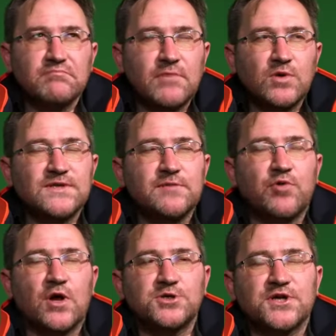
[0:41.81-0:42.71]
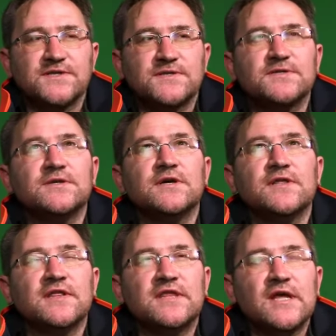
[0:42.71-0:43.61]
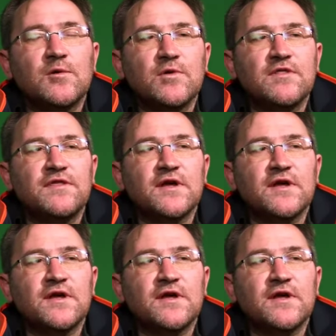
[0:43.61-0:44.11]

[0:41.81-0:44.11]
mostly projects that deal with